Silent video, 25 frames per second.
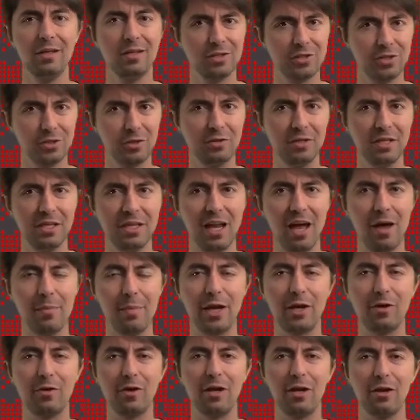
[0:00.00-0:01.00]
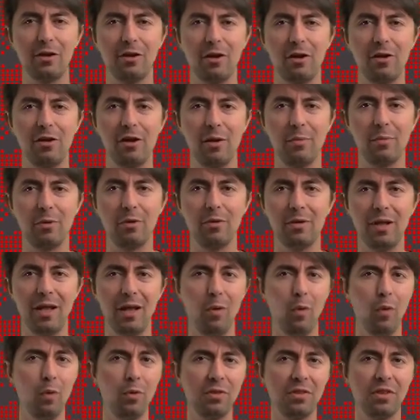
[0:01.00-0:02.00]
Certainly not my credit card number
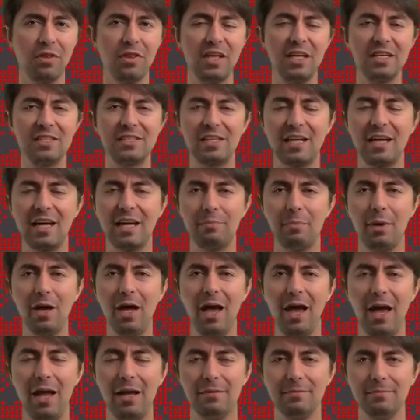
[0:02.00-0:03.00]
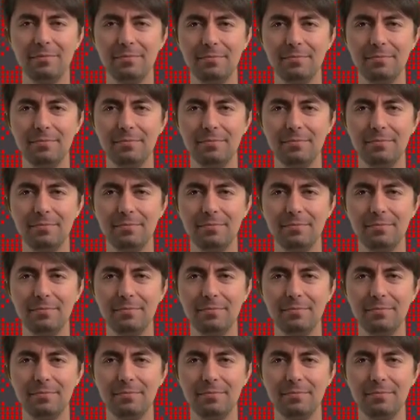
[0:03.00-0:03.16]
or the things that I buy.